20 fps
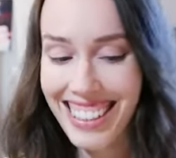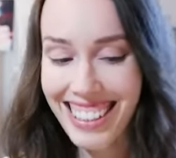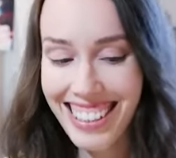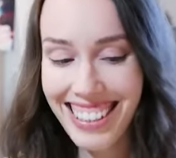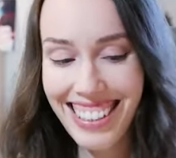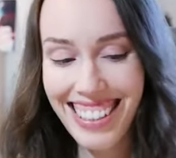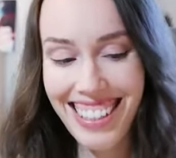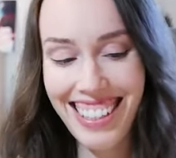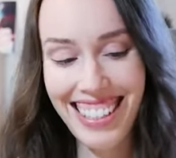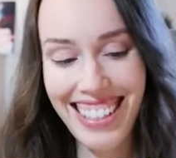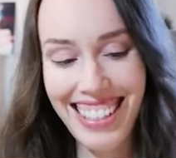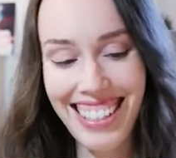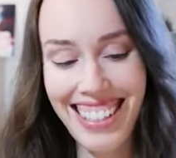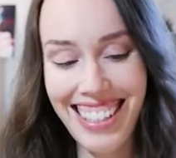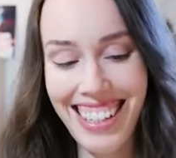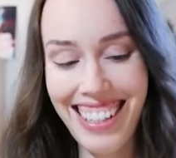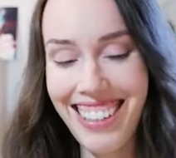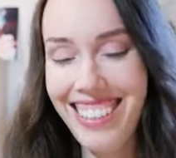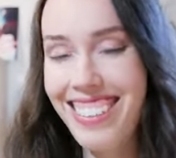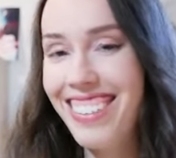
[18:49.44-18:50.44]

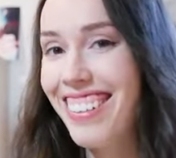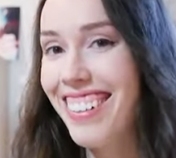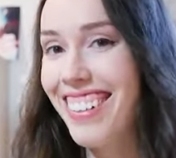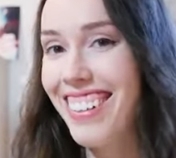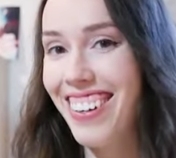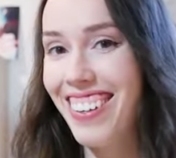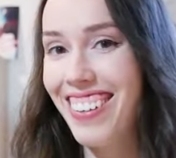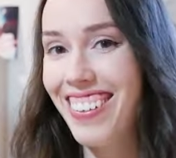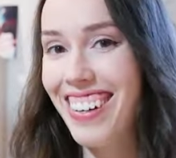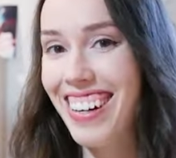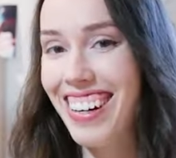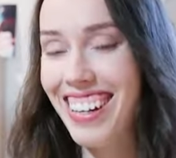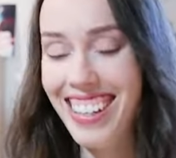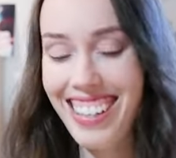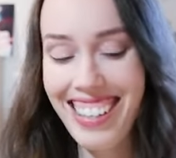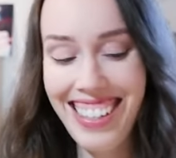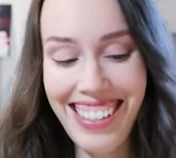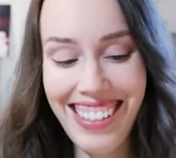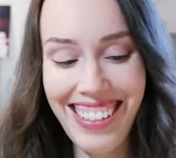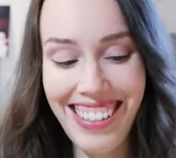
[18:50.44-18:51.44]
Son
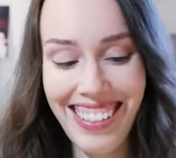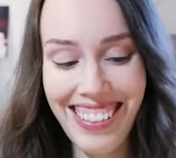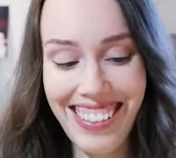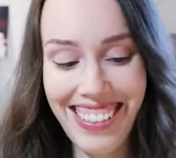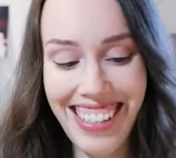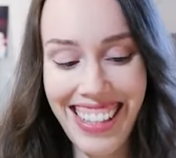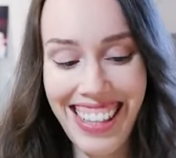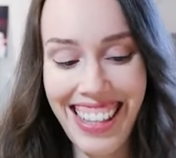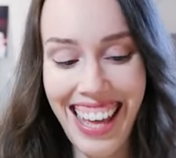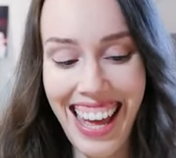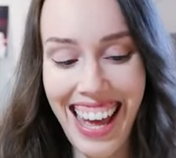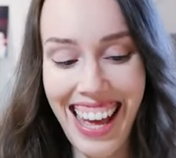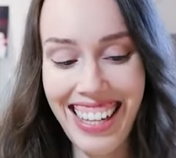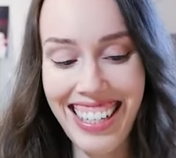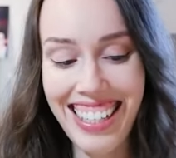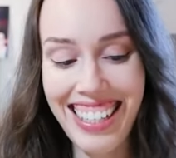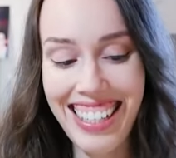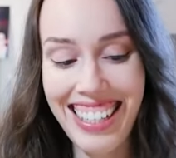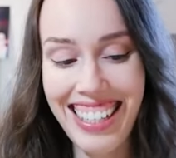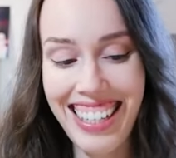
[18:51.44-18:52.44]
Gohan Youth
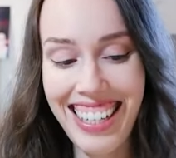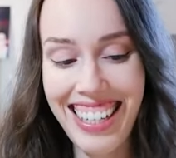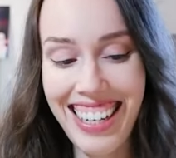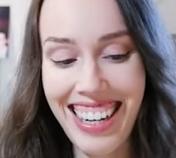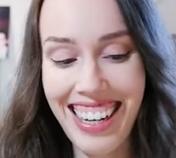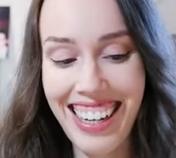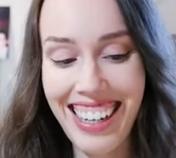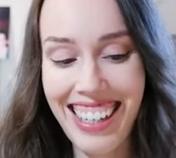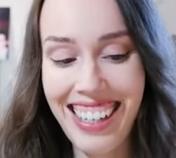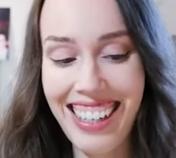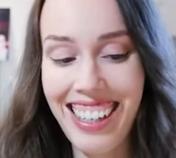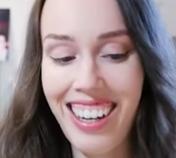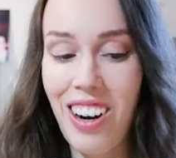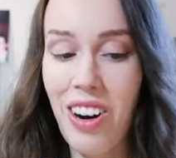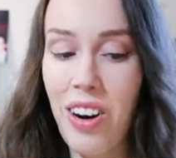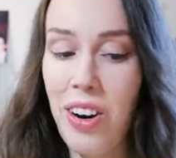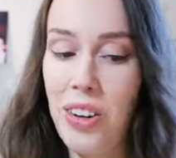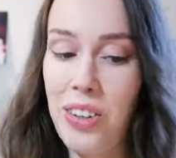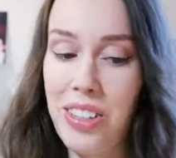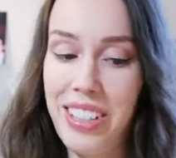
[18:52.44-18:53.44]
SCR
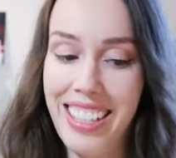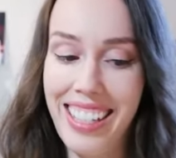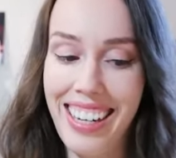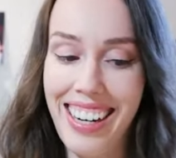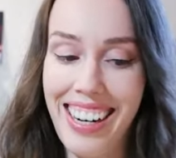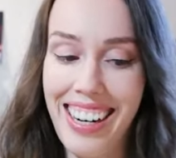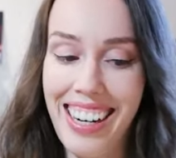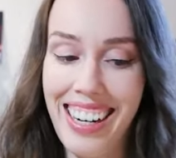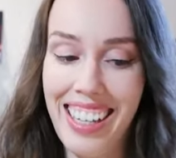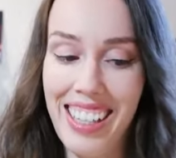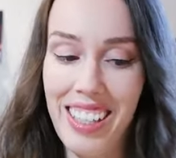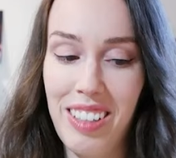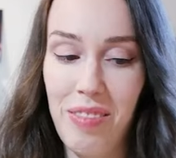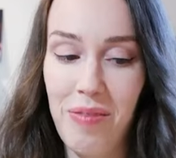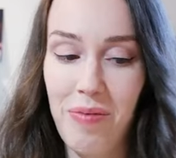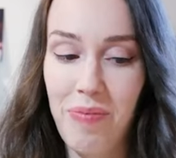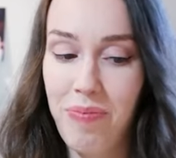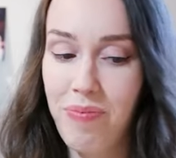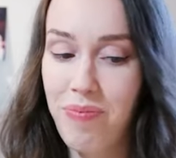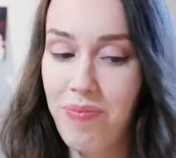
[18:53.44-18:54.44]
Alt Art.
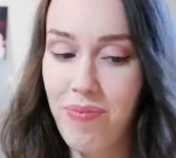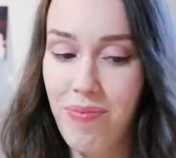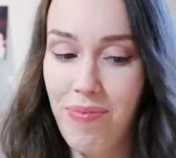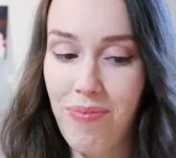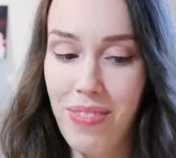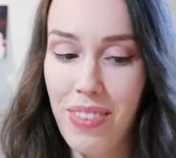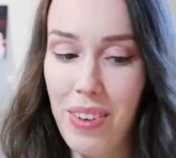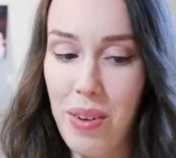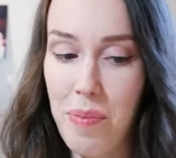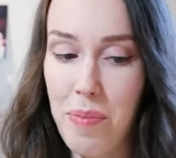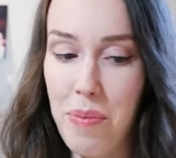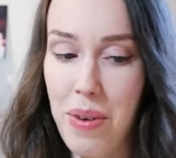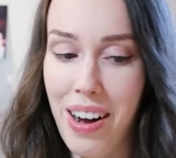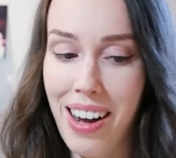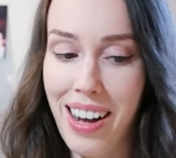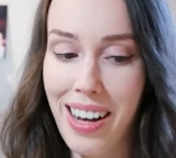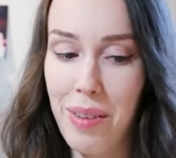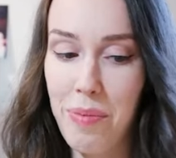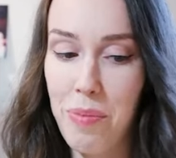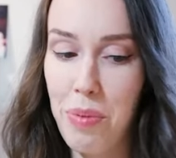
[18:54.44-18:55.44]

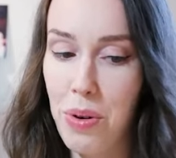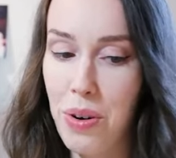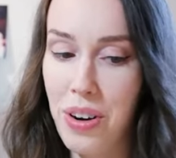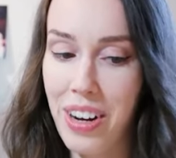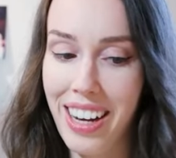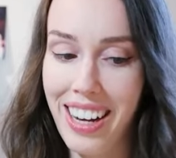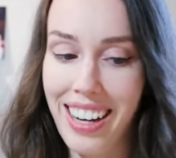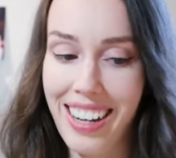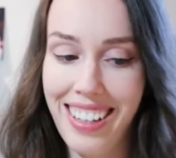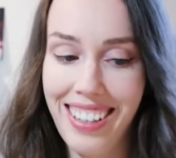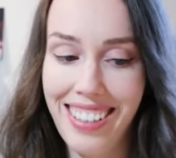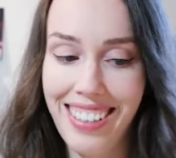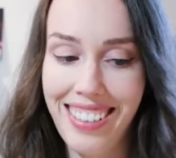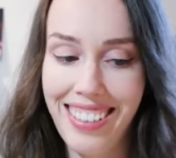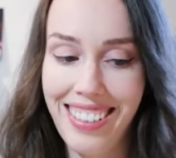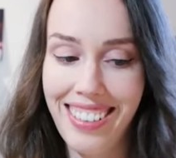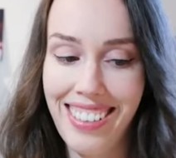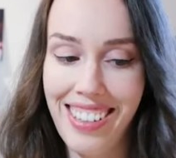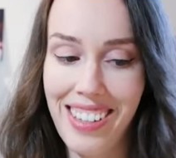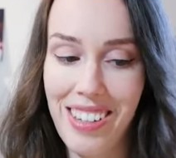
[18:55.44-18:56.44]
My boy,
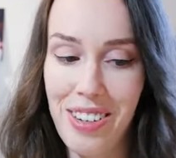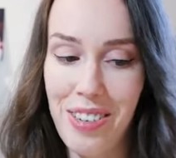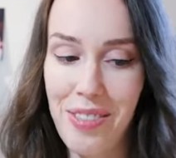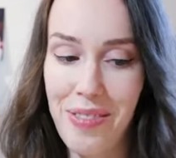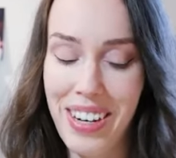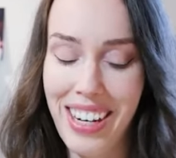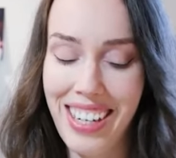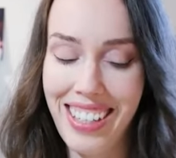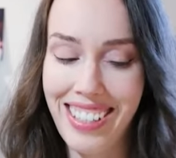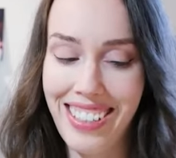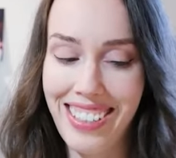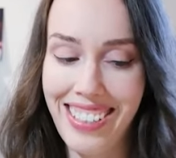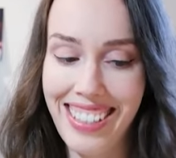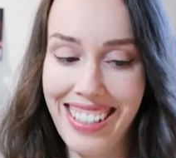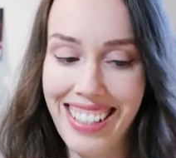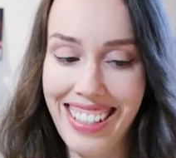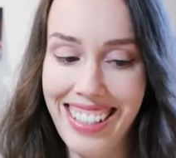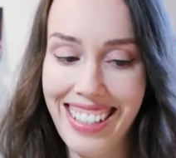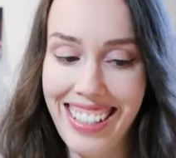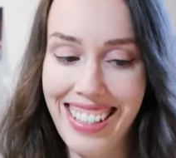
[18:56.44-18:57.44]
Oh my
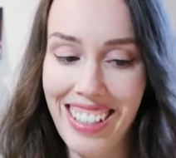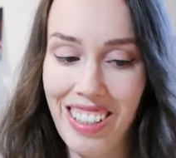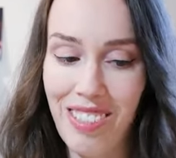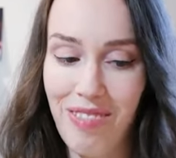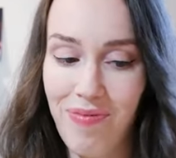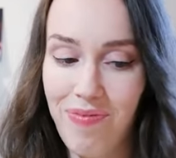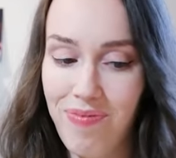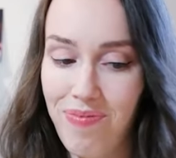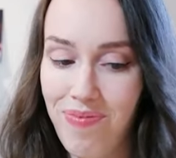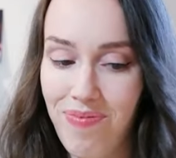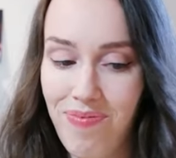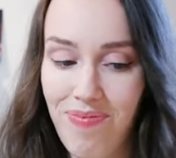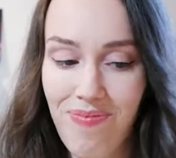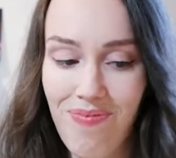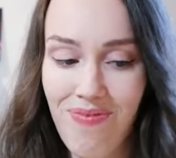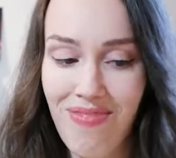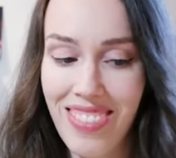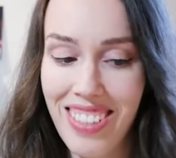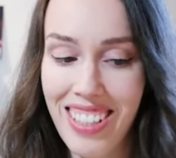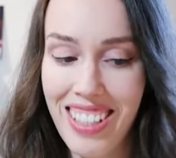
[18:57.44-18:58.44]
goodness.
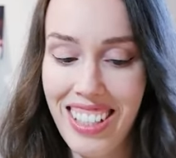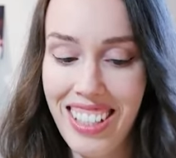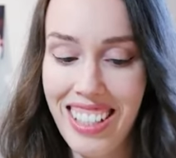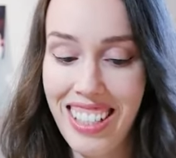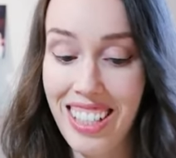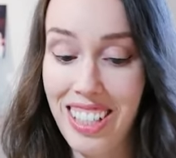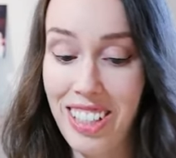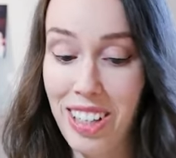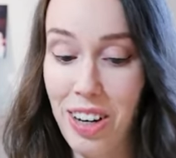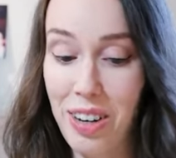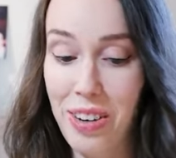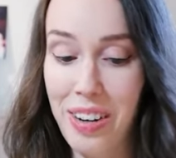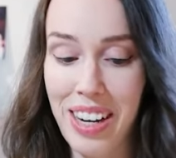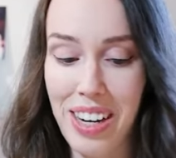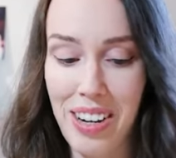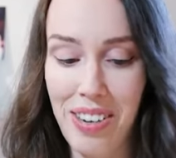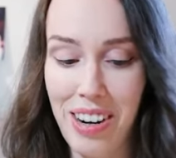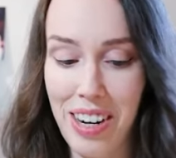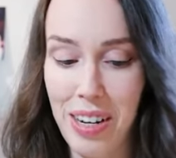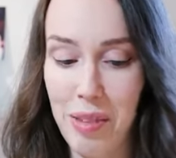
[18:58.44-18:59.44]
So
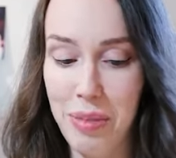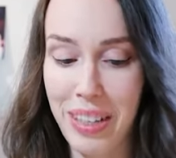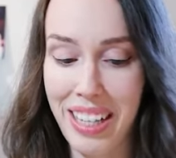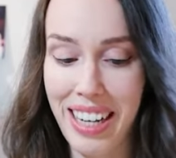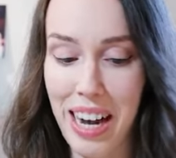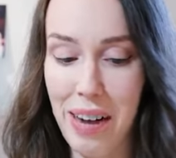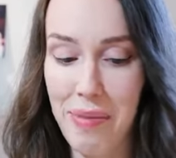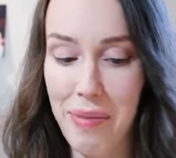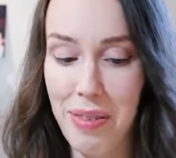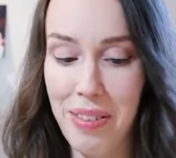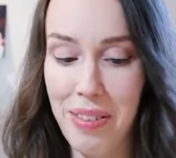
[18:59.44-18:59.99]
incredibly happy with